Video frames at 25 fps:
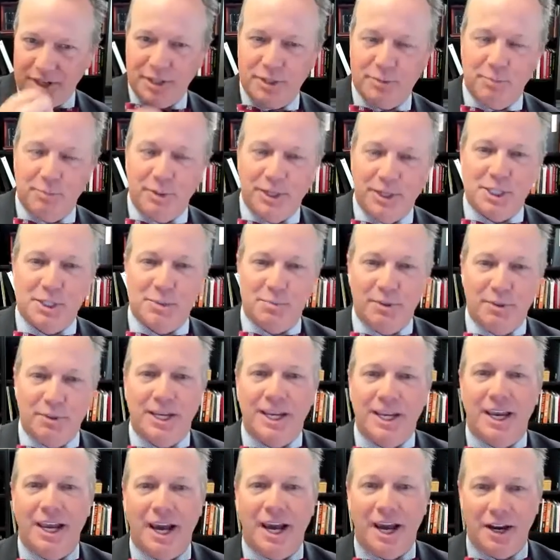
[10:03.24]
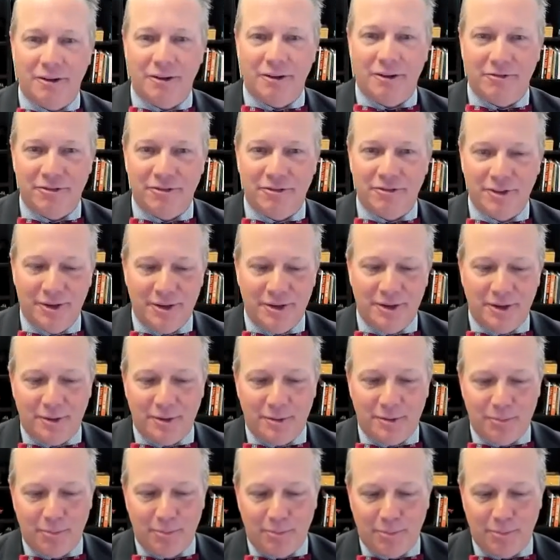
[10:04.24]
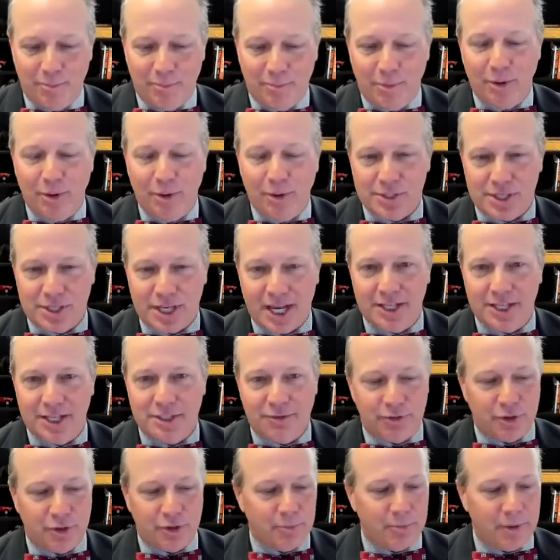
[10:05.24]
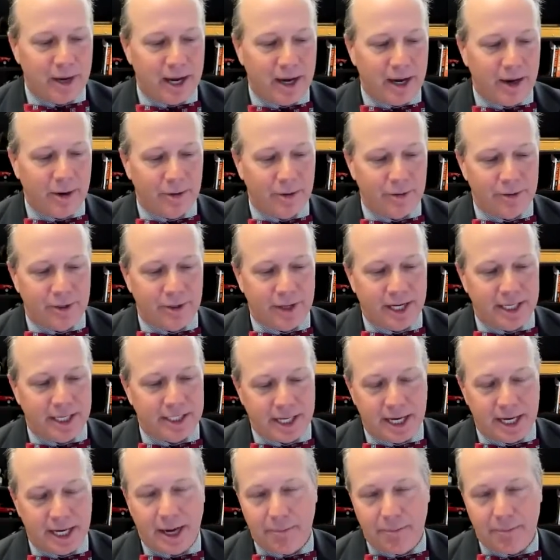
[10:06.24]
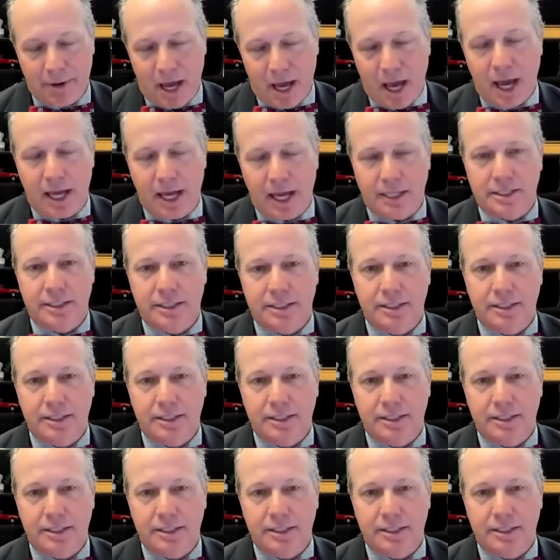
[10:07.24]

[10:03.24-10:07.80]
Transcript: can you be speaking out of both sides of your mouth? And I say, I'm not.